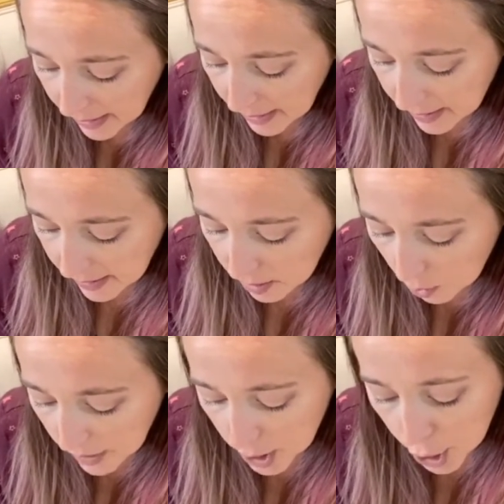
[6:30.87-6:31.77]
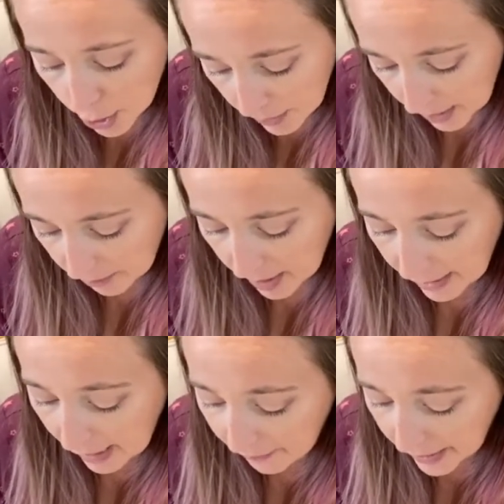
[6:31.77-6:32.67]
it's so intuitive that I
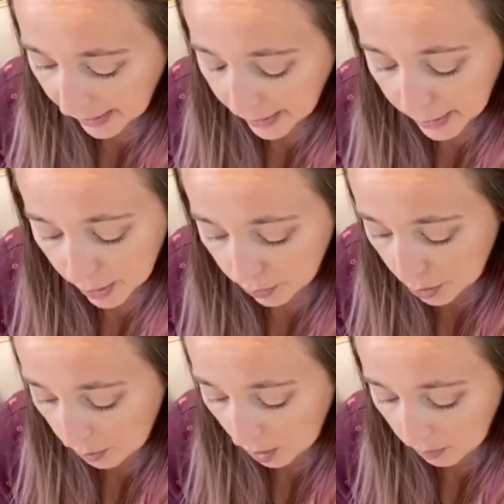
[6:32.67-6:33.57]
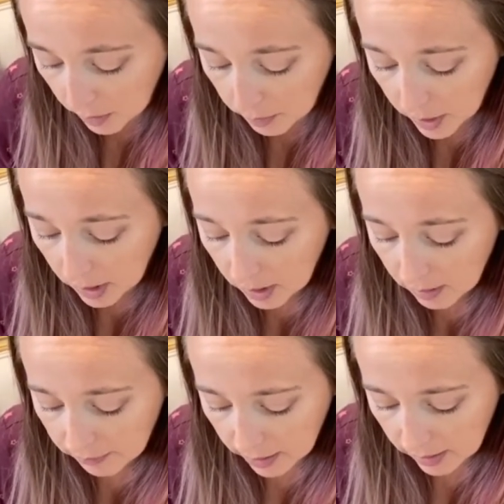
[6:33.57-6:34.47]
haven't had a huge problem
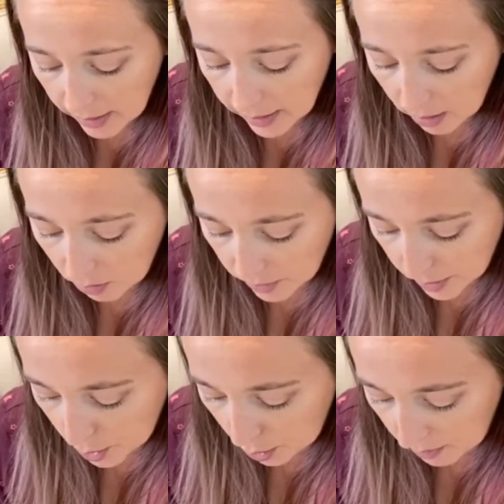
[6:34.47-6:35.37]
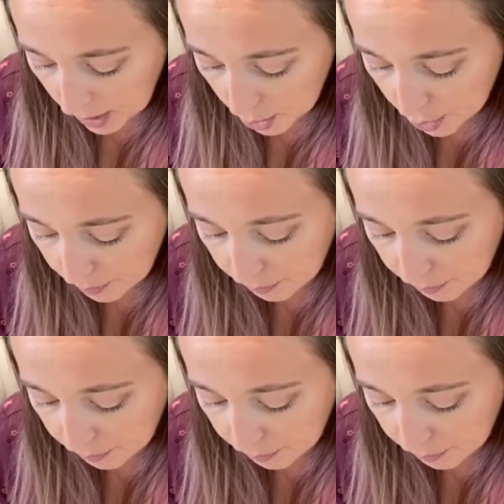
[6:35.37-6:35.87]
feeling like, oh, it's too much.